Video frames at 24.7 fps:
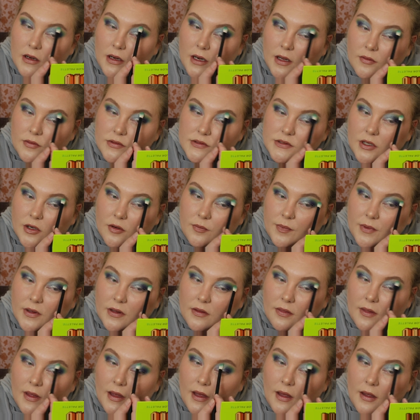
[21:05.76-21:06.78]
and I was
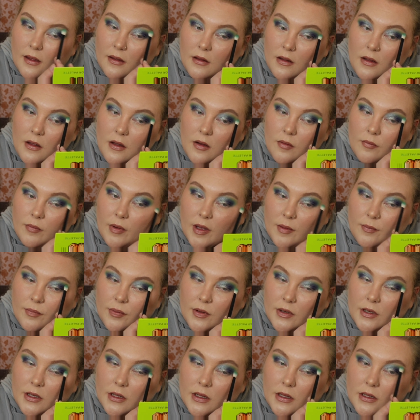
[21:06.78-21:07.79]
hoping that by
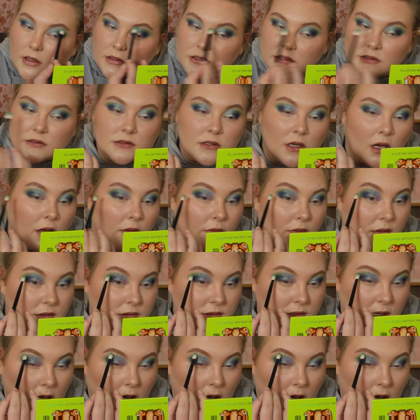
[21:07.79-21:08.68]
putting it just on this